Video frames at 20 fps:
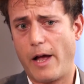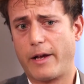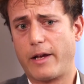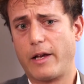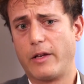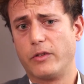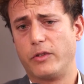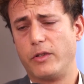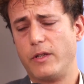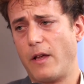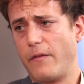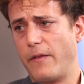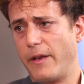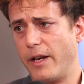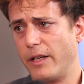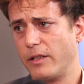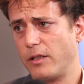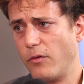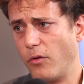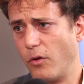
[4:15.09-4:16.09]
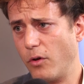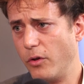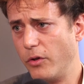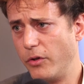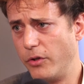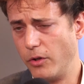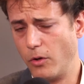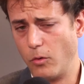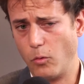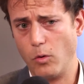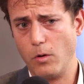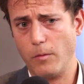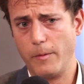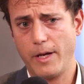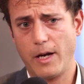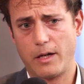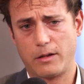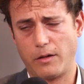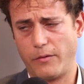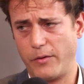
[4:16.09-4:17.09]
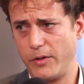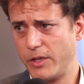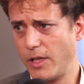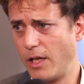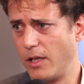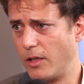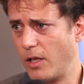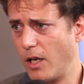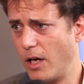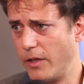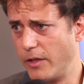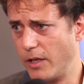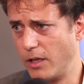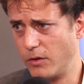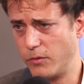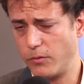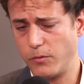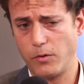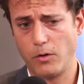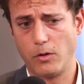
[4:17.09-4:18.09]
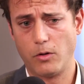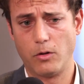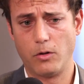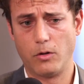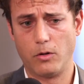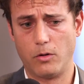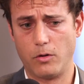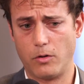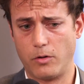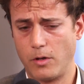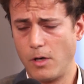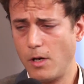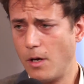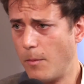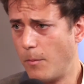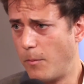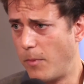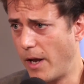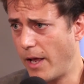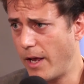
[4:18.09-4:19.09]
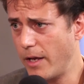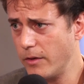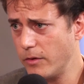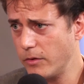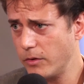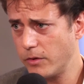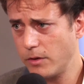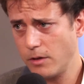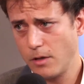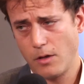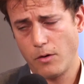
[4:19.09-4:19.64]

I can see that the next evolution will be artificial intelligence for planes,